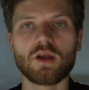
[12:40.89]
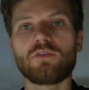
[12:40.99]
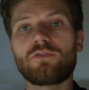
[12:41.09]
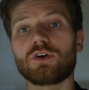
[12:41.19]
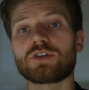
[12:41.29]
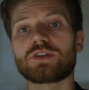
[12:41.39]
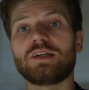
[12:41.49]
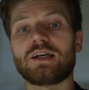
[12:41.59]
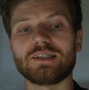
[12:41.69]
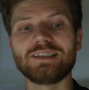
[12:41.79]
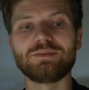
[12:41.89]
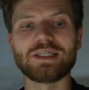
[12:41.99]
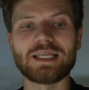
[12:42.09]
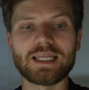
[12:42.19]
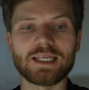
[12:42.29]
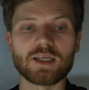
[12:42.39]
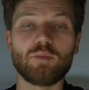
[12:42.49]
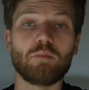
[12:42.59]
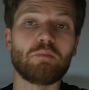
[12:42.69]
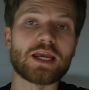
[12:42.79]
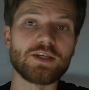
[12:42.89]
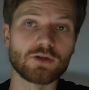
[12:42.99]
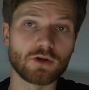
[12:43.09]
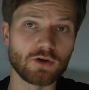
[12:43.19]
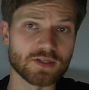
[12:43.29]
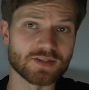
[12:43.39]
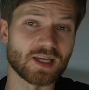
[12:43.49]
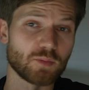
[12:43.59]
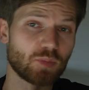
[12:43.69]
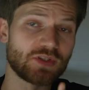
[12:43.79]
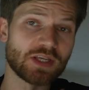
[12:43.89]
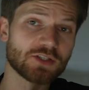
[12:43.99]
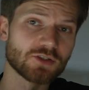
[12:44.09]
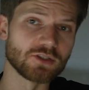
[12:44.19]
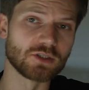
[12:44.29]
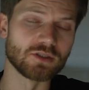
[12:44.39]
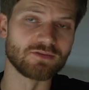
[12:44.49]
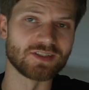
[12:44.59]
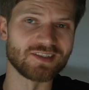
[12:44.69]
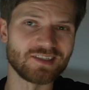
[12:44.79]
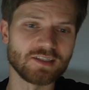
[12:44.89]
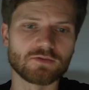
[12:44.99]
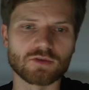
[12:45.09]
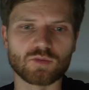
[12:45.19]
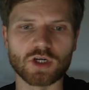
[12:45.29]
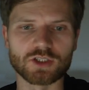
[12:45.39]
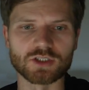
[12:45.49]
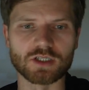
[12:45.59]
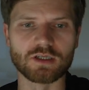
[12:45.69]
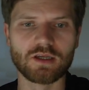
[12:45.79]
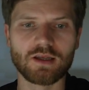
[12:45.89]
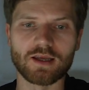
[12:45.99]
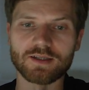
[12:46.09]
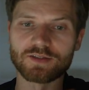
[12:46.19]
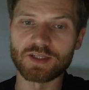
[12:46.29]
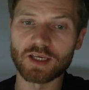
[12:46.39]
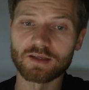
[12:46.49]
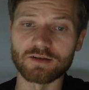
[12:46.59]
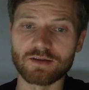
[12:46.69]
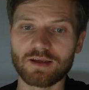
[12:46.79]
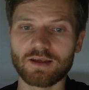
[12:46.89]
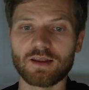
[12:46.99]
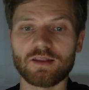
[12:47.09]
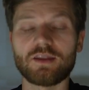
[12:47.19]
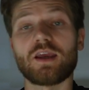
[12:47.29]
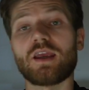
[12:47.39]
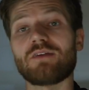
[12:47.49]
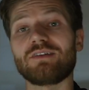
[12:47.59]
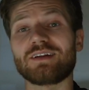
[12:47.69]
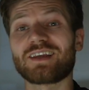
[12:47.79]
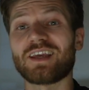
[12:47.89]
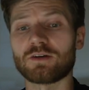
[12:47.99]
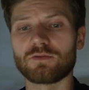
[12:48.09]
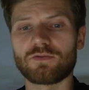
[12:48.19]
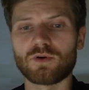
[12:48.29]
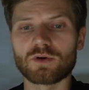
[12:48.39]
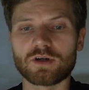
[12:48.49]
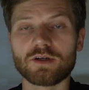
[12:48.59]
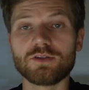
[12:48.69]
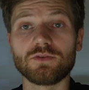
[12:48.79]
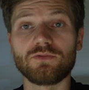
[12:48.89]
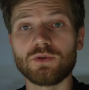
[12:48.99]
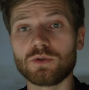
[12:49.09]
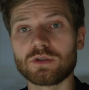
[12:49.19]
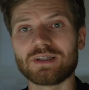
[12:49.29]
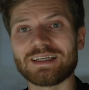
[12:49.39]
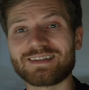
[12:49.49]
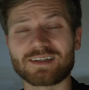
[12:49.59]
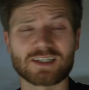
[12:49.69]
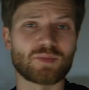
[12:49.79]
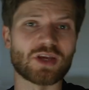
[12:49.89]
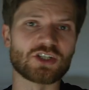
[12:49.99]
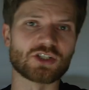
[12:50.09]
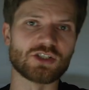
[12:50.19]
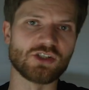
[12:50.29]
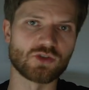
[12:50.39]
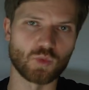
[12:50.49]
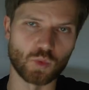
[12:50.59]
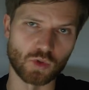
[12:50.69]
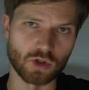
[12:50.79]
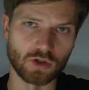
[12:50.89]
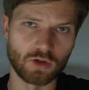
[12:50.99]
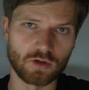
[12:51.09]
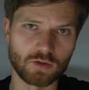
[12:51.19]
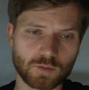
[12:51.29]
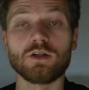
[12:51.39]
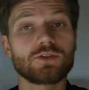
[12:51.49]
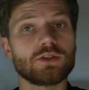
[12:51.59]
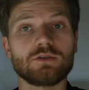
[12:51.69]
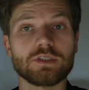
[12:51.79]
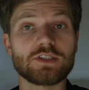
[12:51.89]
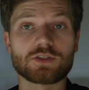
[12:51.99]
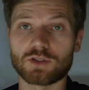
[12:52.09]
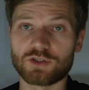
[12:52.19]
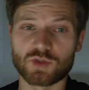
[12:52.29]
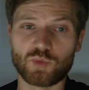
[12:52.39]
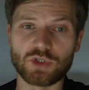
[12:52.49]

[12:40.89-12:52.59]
First, they're eliminating minorities that potentially could have seceded from Russia, and second, they're having a cannon fodder to fuel its expansionist war. Also, it's not just